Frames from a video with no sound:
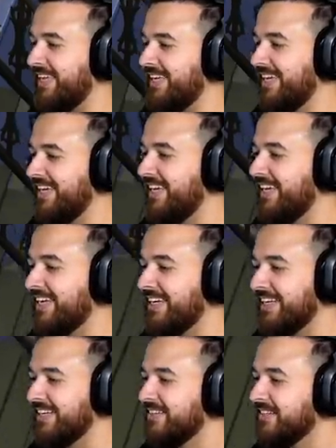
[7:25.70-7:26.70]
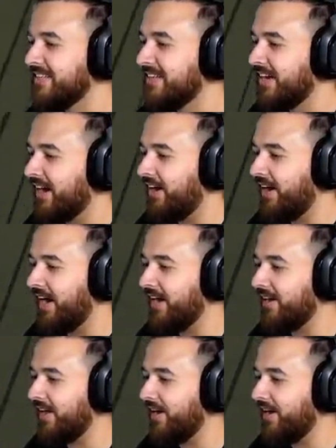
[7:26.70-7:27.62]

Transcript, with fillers: All right.